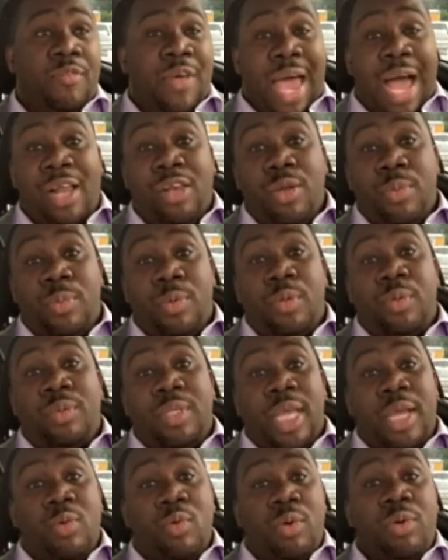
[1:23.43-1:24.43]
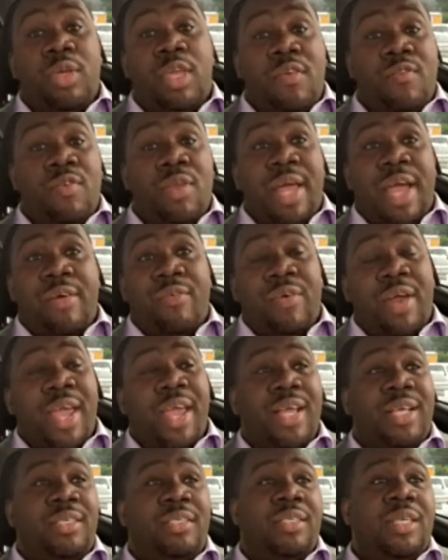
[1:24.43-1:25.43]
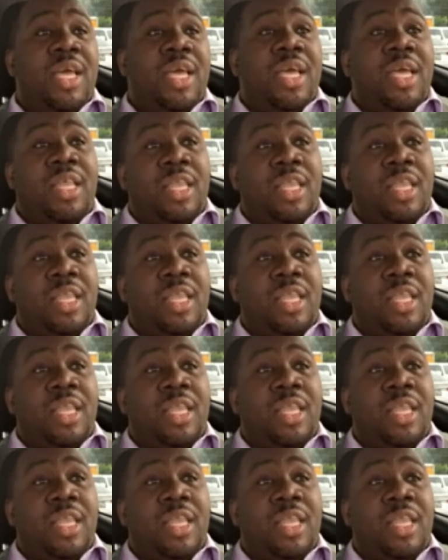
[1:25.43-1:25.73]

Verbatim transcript: valuable they will give you that raise